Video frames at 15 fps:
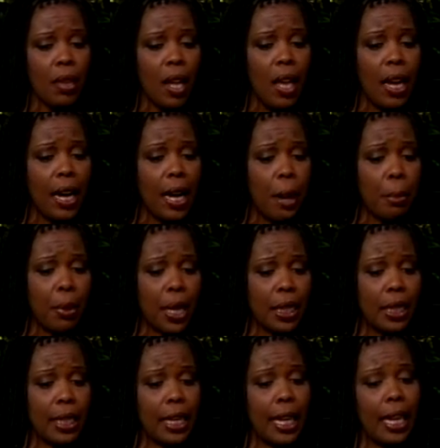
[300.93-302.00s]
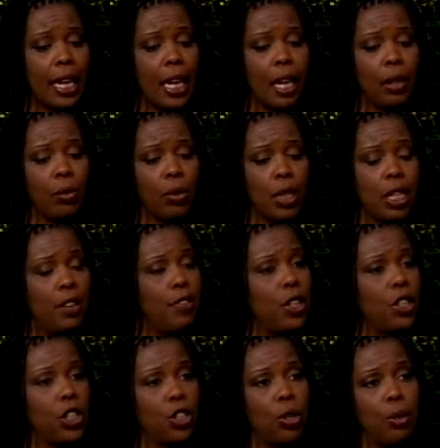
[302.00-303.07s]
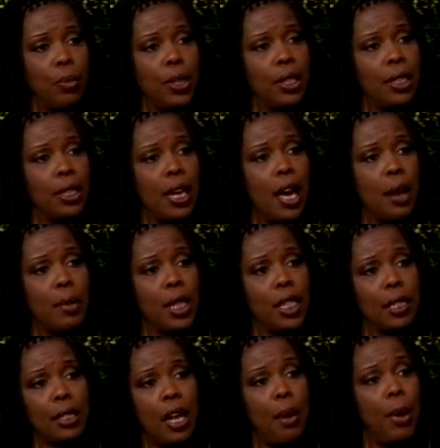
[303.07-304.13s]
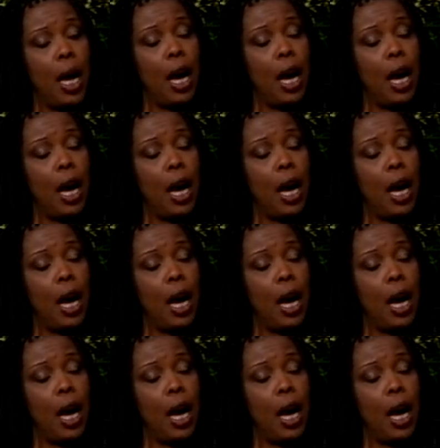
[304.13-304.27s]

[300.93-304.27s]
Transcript: And I got pregnant again within a very short period of time, and this time I